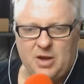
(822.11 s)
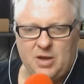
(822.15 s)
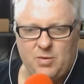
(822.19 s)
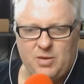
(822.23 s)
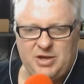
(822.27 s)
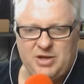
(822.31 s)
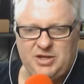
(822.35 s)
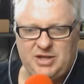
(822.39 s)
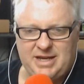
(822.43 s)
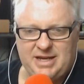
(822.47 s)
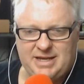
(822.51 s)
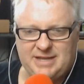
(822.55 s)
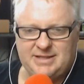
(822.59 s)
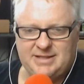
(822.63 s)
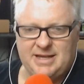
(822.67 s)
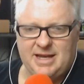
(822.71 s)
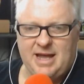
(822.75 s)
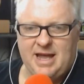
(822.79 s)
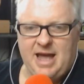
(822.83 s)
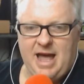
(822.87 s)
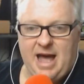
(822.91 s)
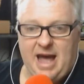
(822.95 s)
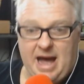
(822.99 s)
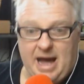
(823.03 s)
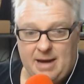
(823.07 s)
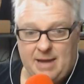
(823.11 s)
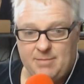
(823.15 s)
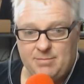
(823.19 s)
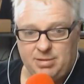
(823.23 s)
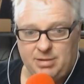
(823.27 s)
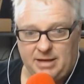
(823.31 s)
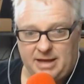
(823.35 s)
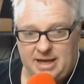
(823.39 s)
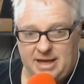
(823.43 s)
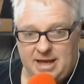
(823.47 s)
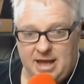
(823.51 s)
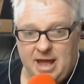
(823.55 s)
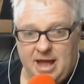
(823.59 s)
which is
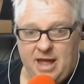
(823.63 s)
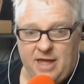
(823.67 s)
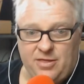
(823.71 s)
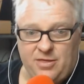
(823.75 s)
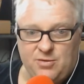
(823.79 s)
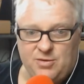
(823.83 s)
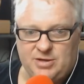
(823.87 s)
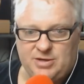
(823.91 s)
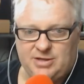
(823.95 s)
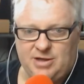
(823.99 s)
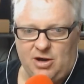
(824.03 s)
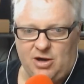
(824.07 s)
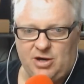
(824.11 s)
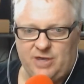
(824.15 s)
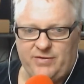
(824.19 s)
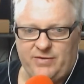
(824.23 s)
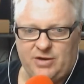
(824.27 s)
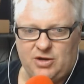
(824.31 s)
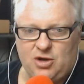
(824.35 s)
humbly the result of